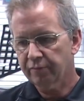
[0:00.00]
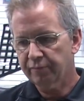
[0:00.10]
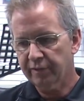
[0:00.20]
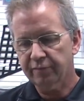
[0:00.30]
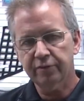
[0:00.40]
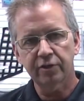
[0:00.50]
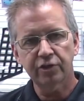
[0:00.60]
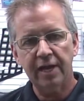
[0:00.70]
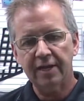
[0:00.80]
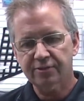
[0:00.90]
fit the
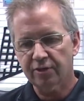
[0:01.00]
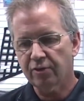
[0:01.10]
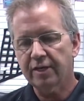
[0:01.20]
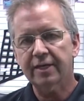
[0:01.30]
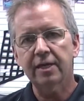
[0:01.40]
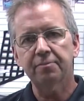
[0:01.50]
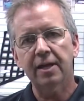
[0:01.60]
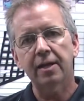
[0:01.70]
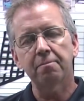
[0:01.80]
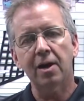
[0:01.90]
chassis, you need to keep
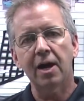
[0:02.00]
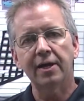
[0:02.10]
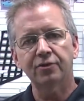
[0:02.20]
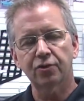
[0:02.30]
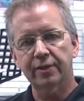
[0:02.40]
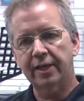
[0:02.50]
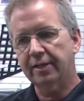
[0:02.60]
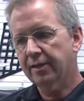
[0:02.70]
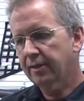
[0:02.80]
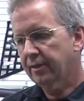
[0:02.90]
that in mind so
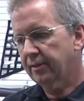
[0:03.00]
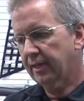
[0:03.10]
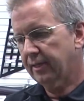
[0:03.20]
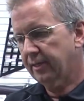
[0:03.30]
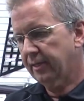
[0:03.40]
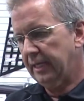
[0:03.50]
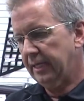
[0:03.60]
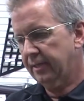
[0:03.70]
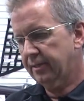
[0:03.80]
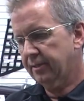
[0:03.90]
that
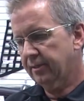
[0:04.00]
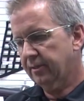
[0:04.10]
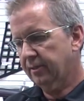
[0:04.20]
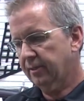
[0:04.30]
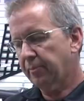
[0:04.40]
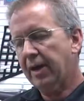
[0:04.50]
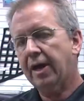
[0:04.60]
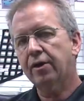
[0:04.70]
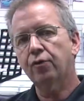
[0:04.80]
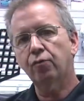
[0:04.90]
the
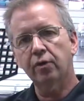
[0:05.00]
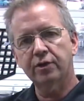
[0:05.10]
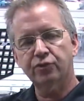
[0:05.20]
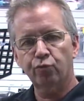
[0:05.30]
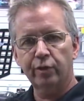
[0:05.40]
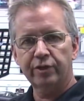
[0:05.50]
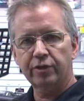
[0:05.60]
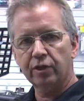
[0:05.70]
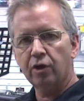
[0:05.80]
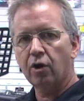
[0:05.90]
pattern runs with
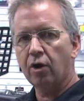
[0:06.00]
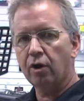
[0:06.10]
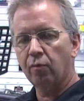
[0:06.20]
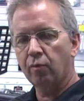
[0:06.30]
the car,